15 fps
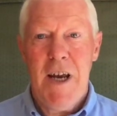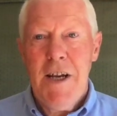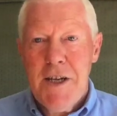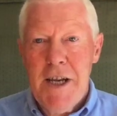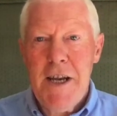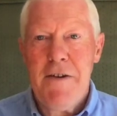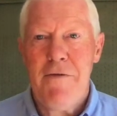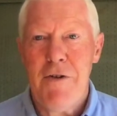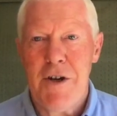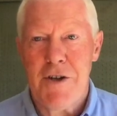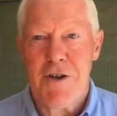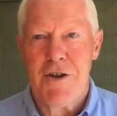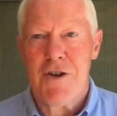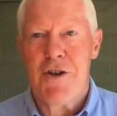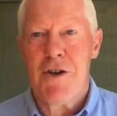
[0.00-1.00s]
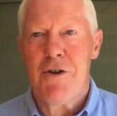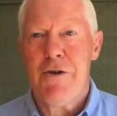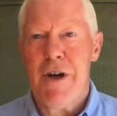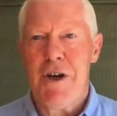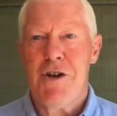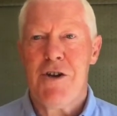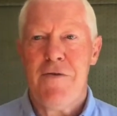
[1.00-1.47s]
Take, for instance, the
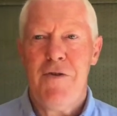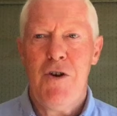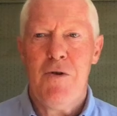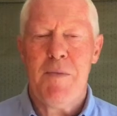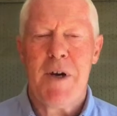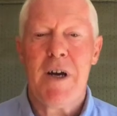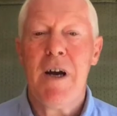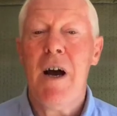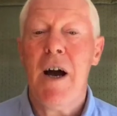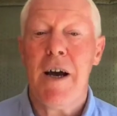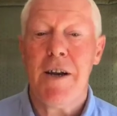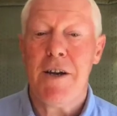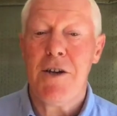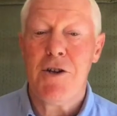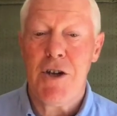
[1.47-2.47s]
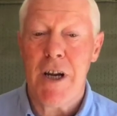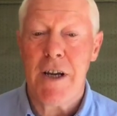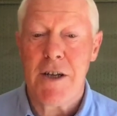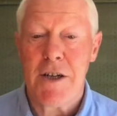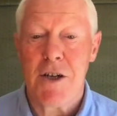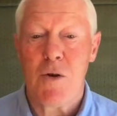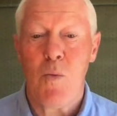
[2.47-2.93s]
creation of humankind in
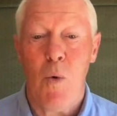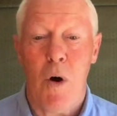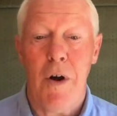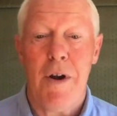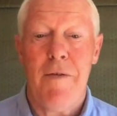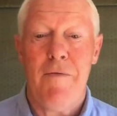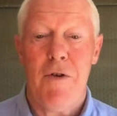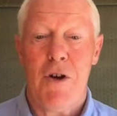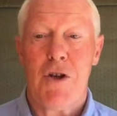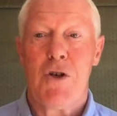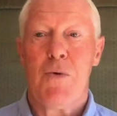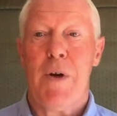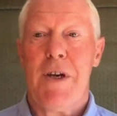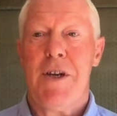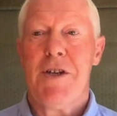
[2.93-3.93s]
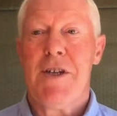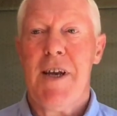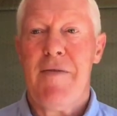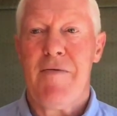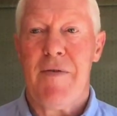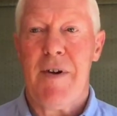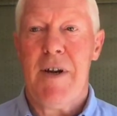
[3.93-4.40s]
Genesis 1 and verse
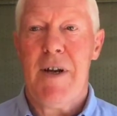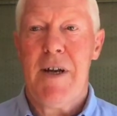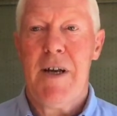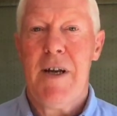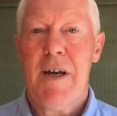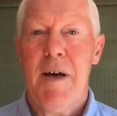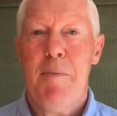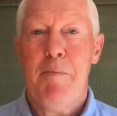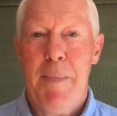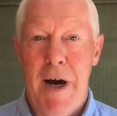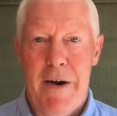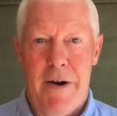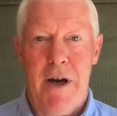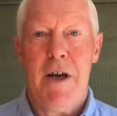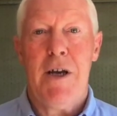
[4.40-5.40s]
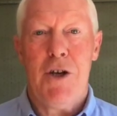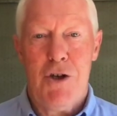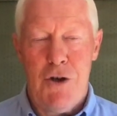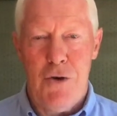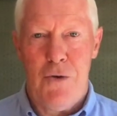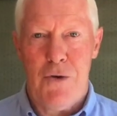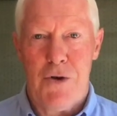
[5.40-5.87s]
27. Bara is
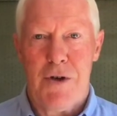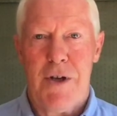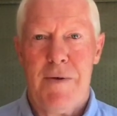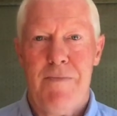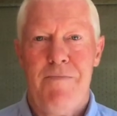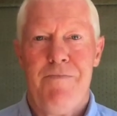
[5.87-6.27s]
used.